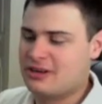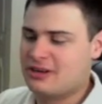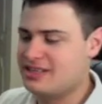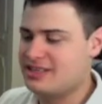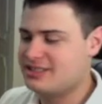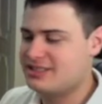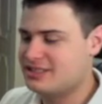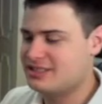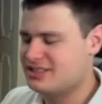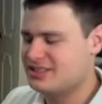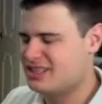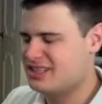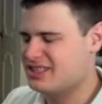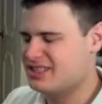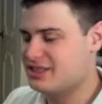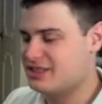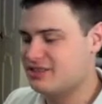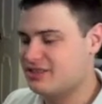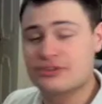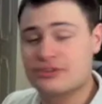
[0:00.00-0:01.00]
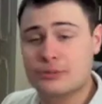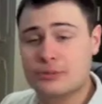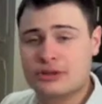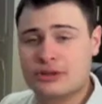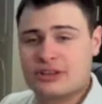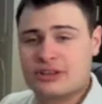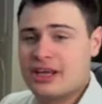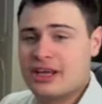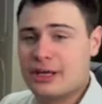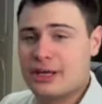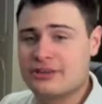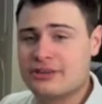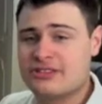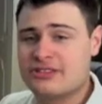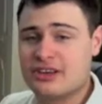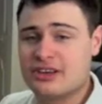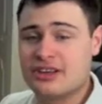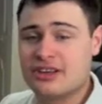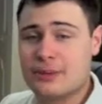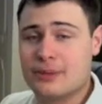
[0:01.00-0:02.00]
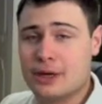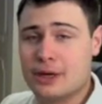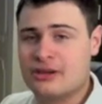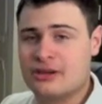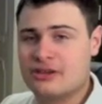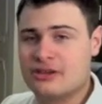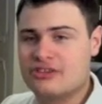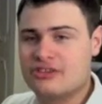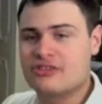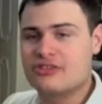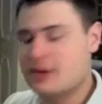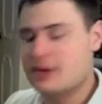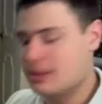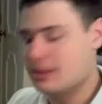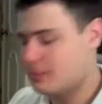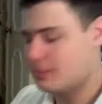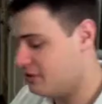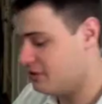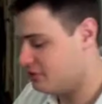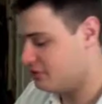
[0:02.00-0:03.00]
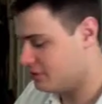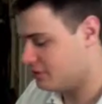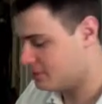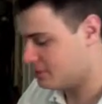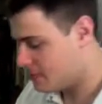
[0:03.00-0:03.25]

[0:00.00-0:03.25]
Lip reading: I suggest using what they say on the bottle and just being patient.